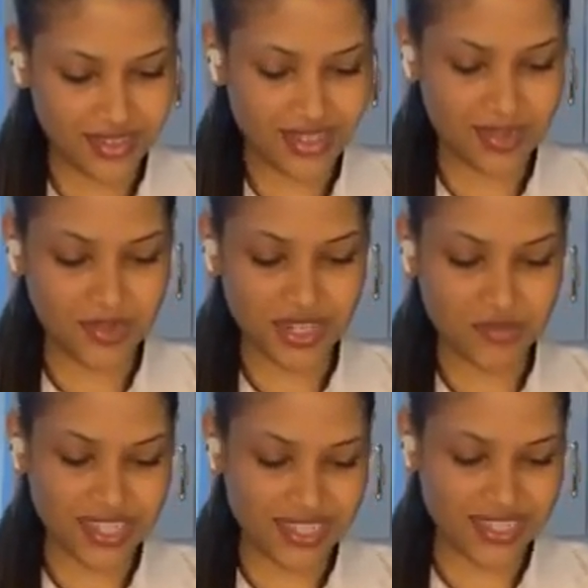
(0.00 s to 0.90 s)
And I'm going to
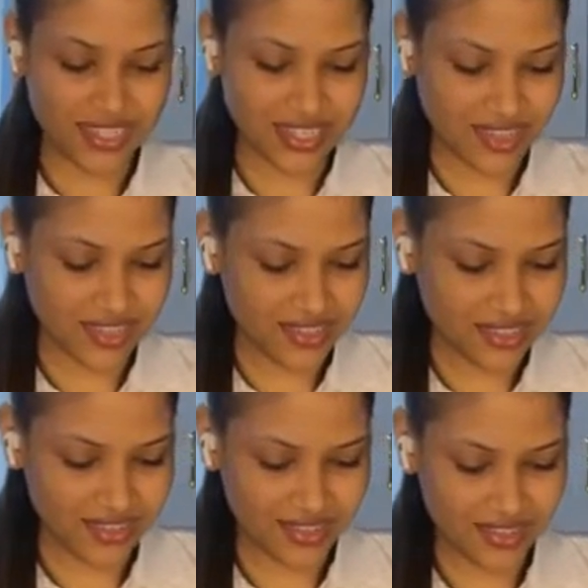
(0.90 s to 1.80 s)
mix this together.
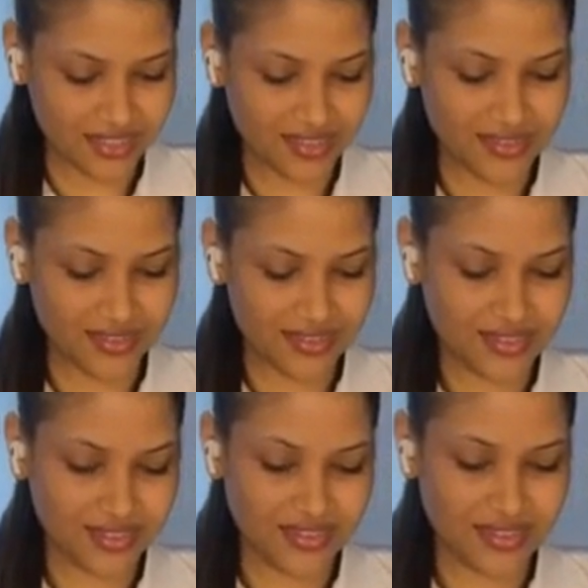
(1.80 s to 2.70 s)

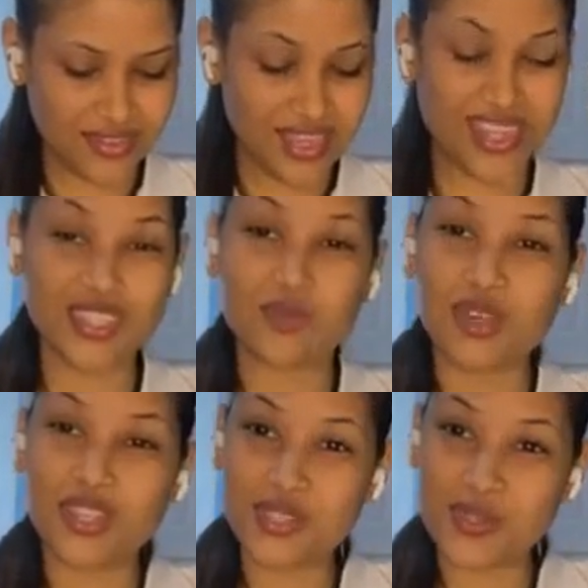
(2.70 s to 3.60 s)
And it
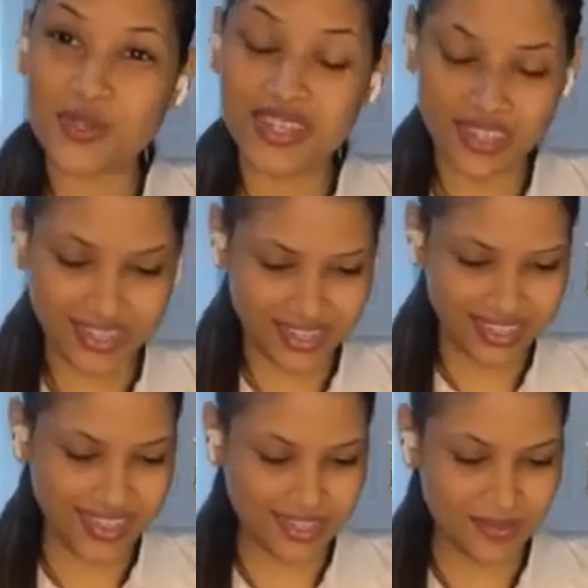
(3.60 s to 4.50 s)
smells so good.
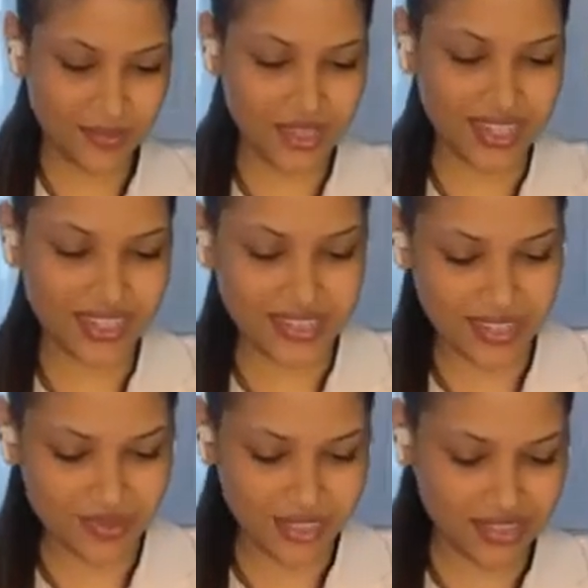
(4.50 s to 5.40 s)
It really does
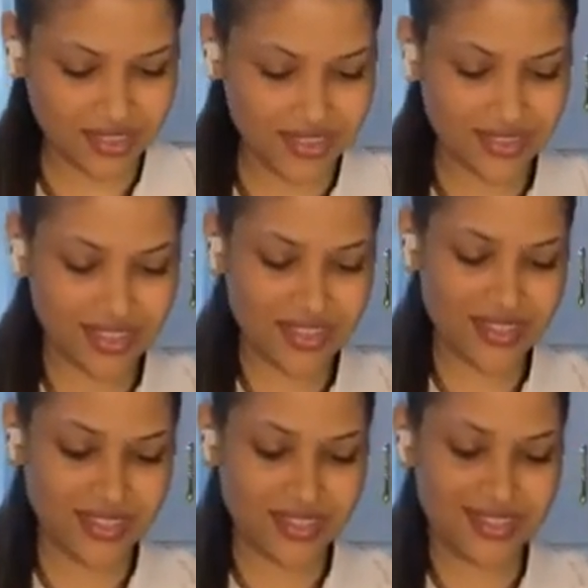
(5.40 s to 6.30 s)
smell
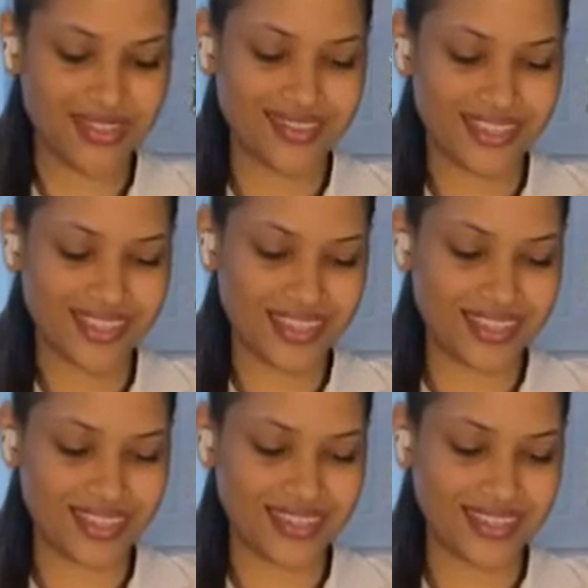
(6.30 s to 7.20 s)

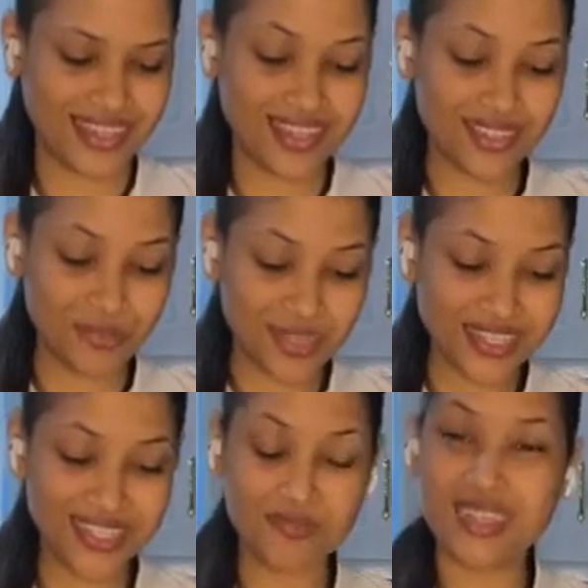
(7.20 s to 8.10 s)
good. At this point,
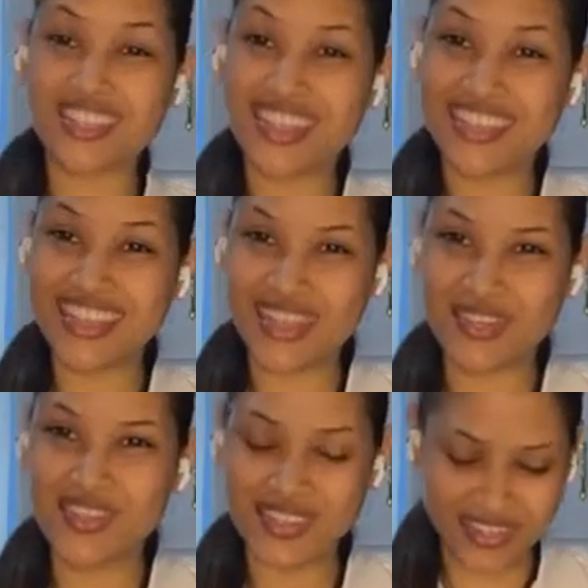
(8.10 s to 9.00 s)
it smells like
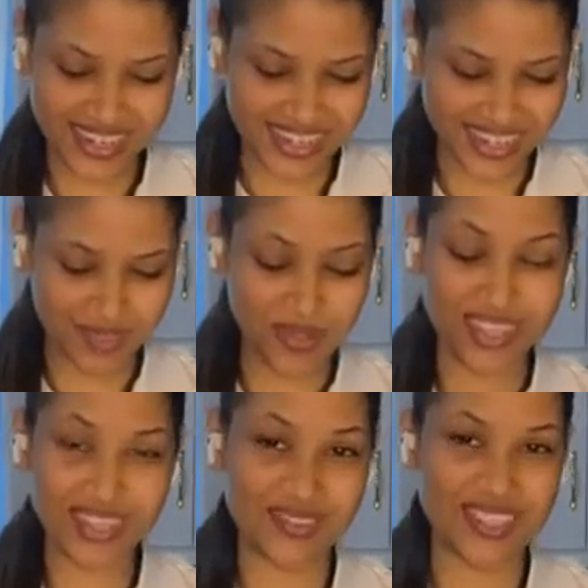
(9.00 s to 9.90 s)
tacos already, guys,
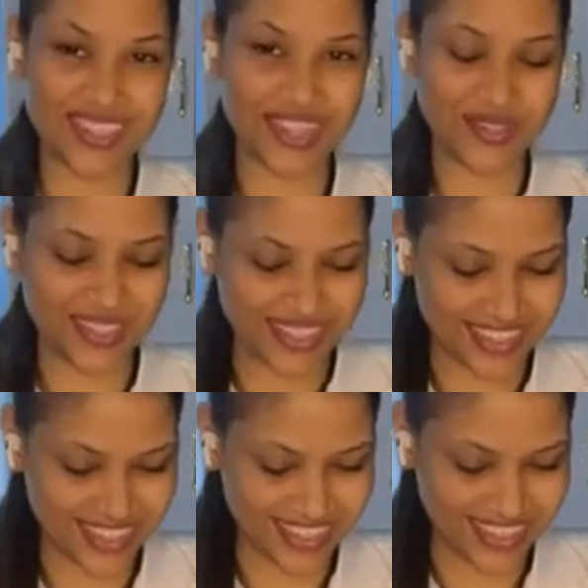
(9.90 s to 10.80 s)
because of the taco
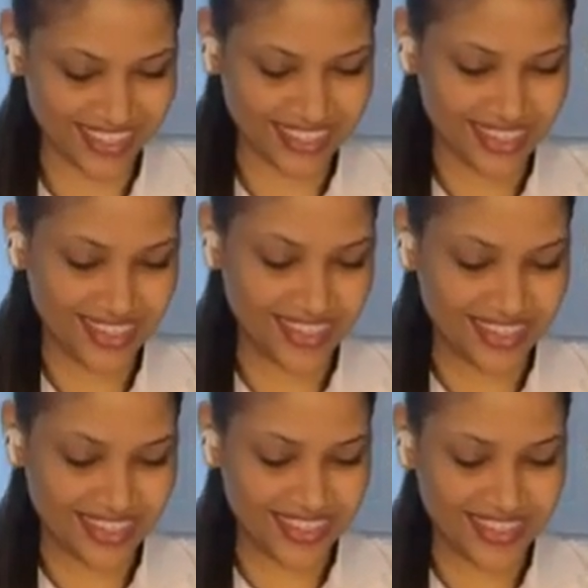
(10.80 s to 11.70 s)
seasoning.
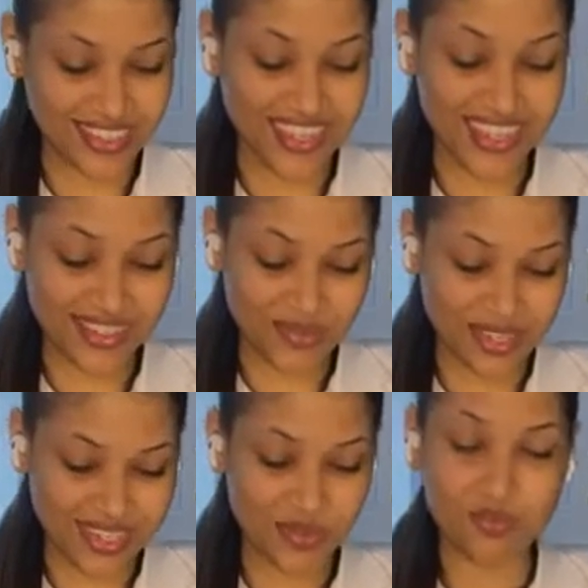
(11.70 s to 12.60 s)
So I can't
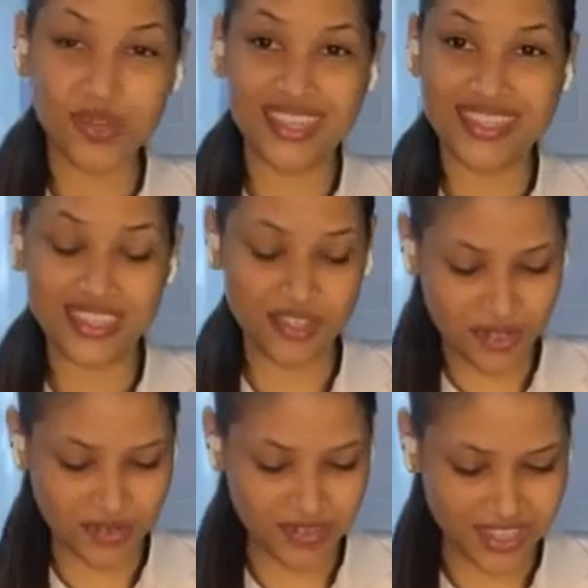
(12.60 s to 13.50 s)
wait to bite into
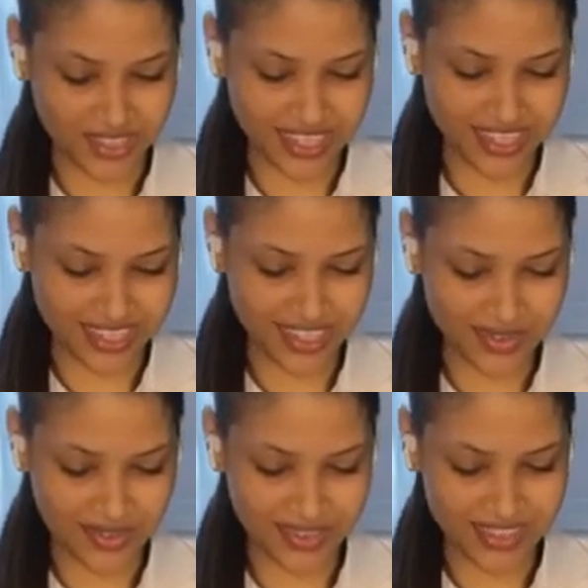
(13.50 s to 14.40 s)
one of these chicken
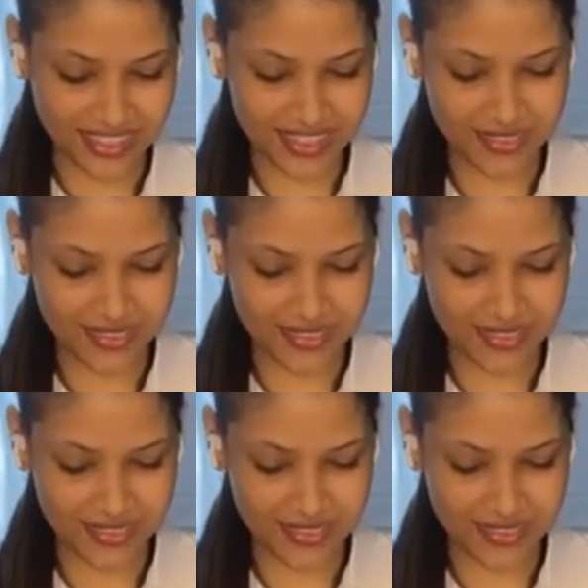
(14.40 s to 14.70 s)
tacos.